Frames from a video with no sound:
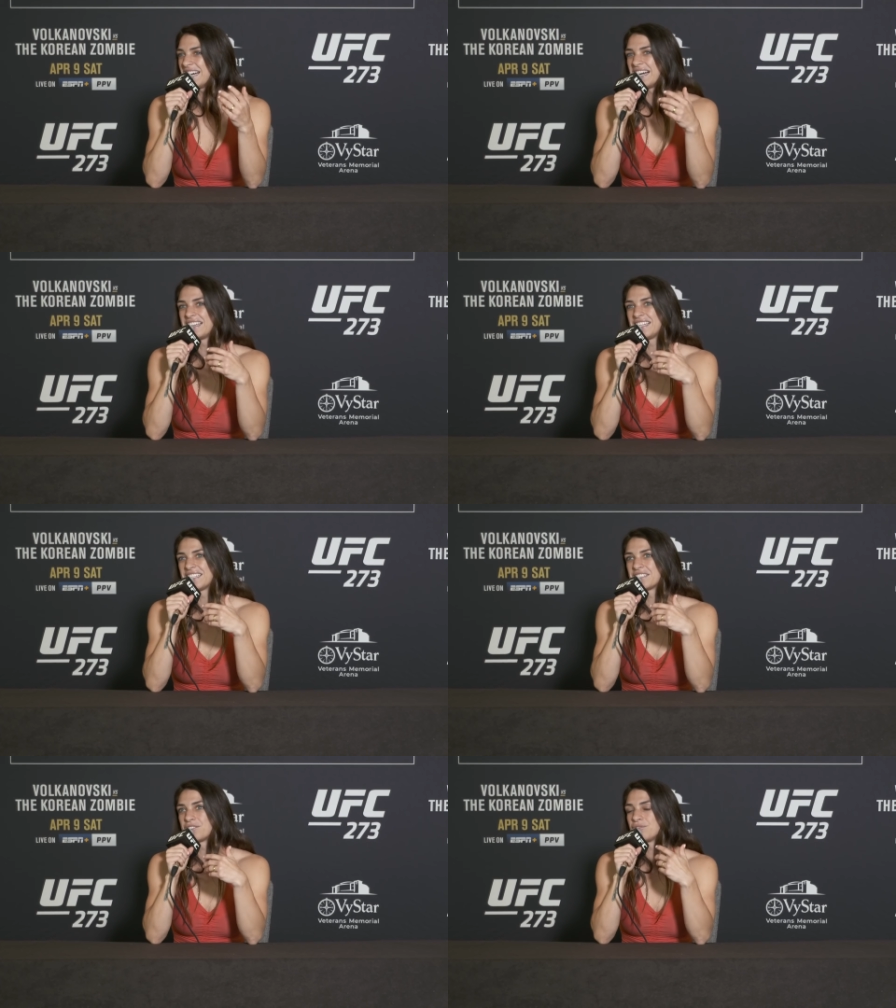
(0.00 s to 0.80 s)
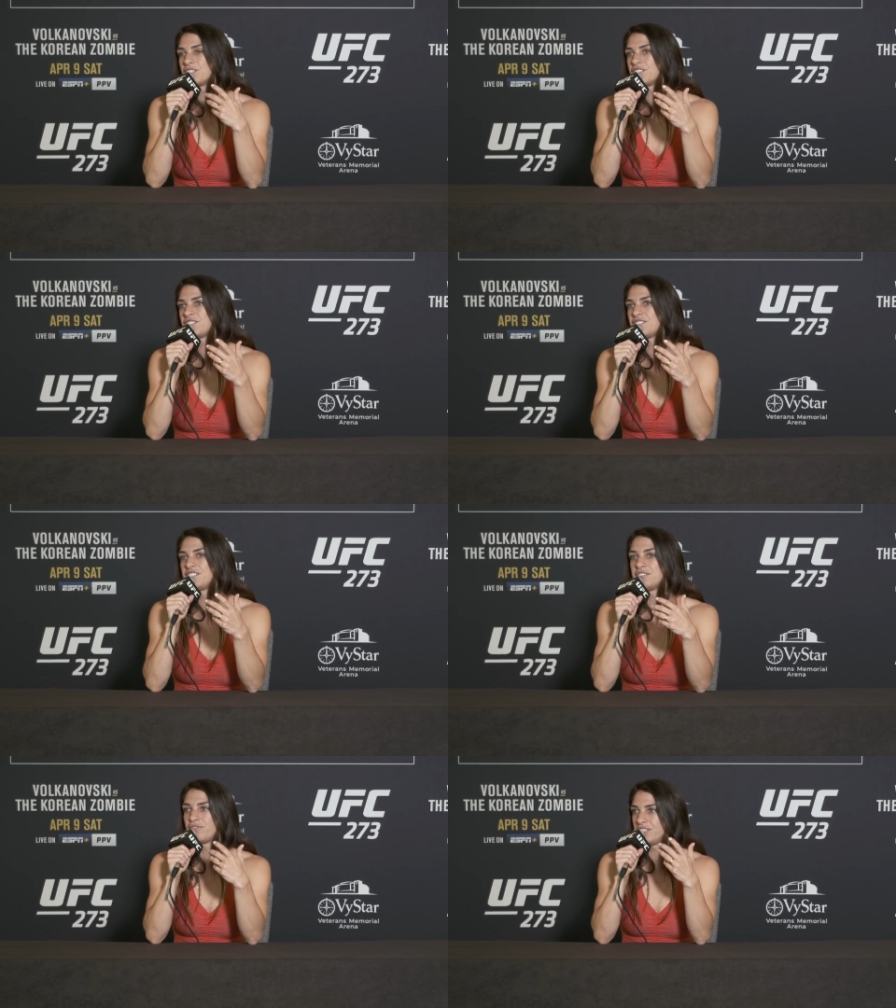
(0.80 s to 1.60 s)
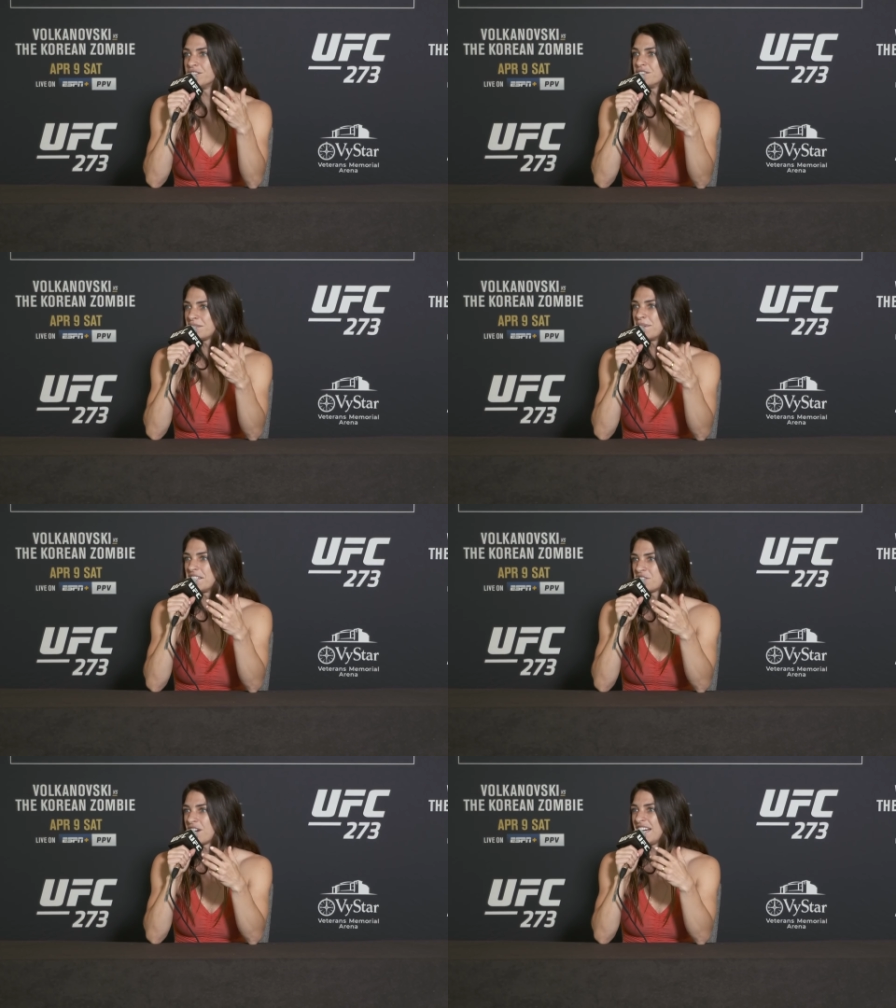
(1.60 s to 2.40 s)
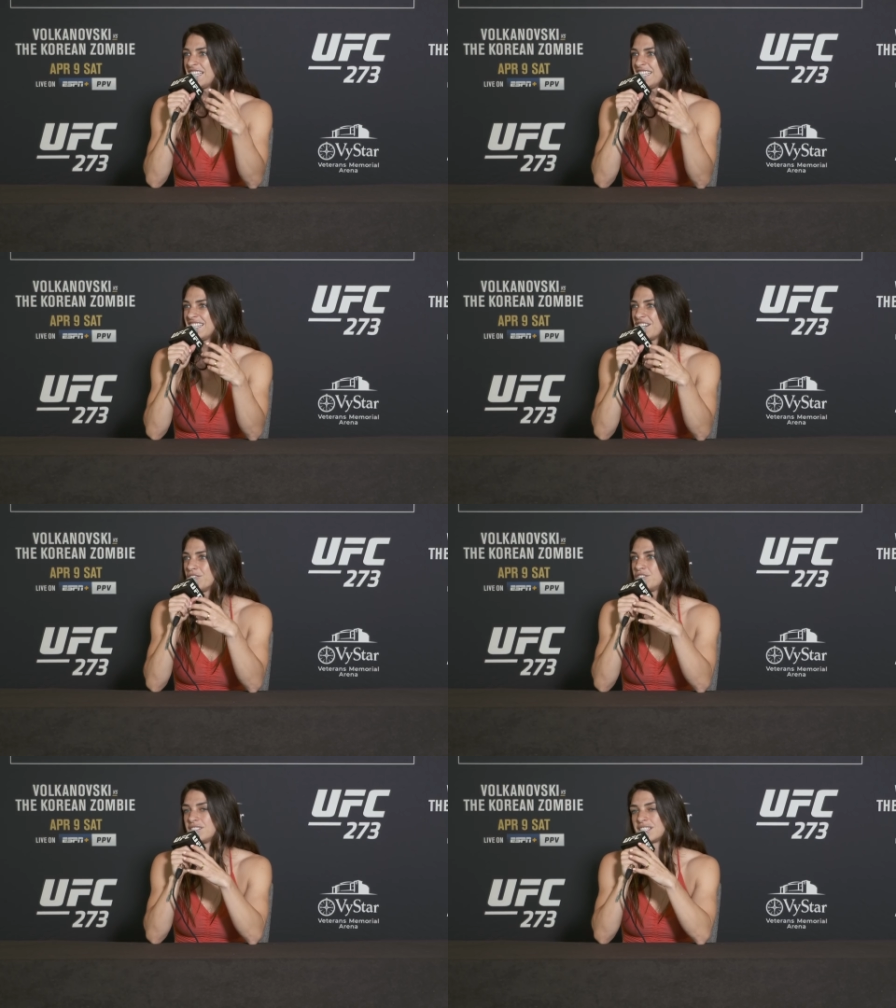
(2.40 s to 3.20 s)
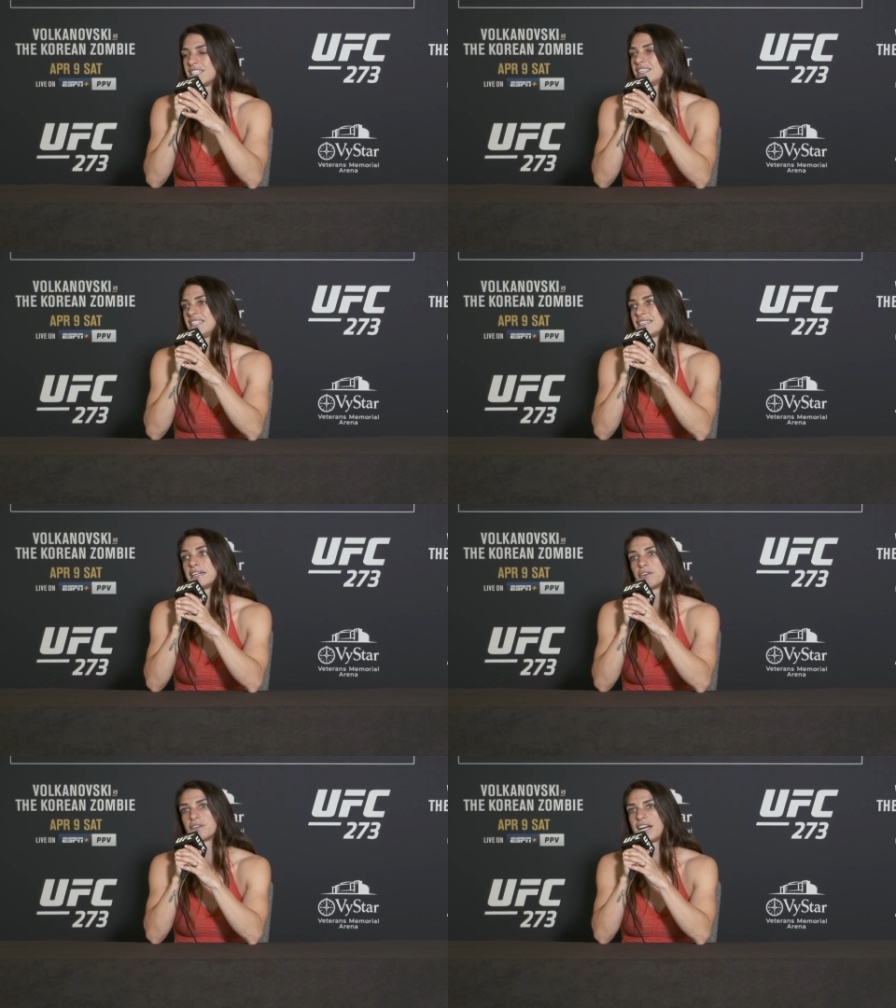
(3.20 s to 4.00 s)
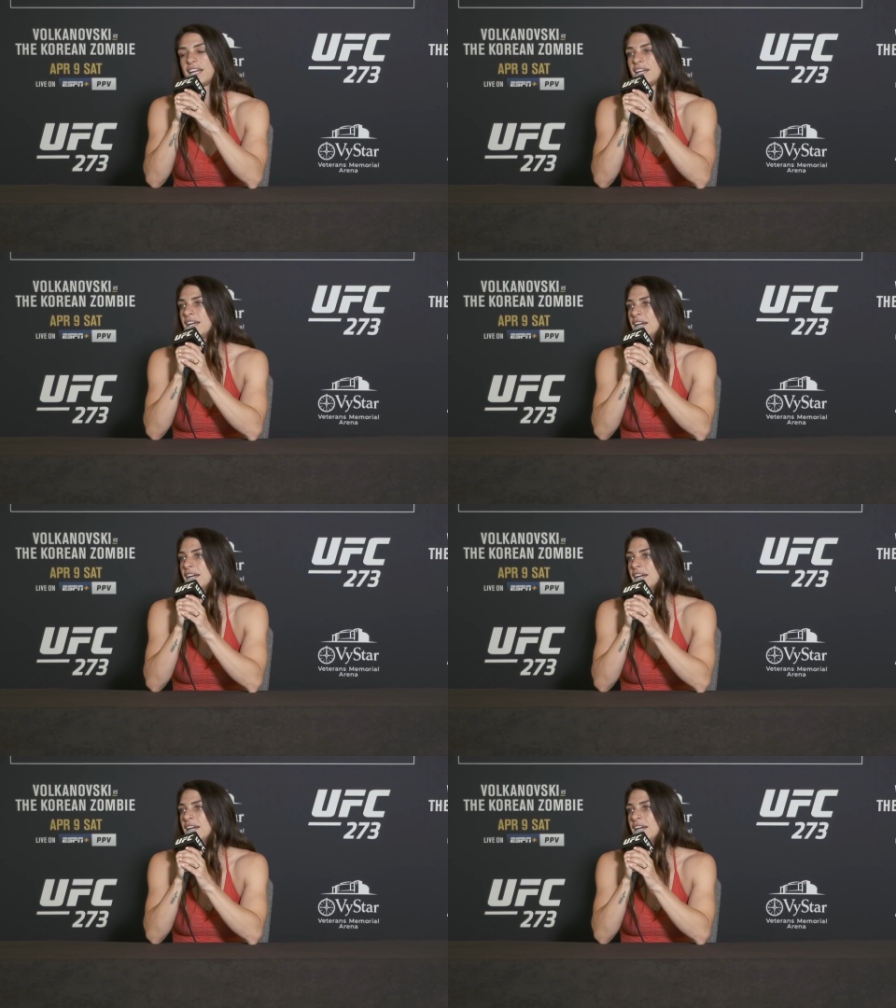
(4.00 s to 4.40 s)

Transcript: I think as soon as she feels my striking, you know, she's going to think like, okay,